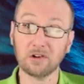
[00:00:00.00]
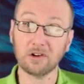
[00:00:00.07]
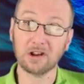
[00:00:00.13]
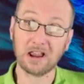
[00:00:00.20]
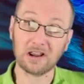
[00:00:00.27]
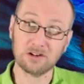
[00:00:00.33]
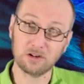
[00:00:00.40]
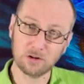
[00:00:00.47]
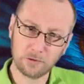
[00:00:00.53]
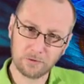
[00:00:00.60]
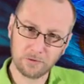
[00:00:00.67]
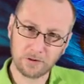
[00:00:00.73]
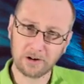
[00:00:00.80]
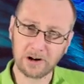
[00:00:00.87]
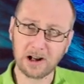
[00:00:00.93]
Can you
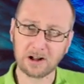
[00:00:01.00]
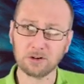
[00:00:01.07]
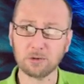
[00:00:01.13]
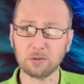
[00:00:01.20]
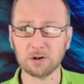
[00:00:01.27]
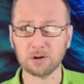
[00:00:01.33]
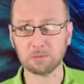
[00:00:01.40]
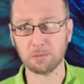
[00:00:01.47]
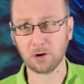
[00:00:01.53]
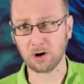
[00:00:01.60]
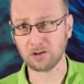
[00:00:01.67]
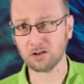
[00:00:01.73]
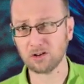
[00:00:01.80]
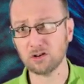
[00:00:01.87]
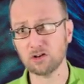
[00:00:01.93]
figure out what
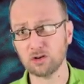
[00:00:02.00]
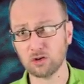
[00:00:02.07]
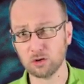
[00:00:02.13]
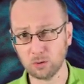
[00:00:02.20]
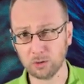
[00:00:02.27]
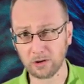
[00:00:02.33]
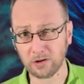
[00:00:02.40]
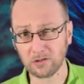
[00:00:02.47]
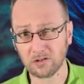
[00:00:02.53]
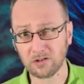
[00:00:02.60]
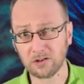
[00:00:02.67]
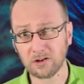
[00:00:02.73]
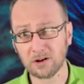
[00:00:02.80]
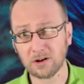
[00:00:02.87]
part 2 is?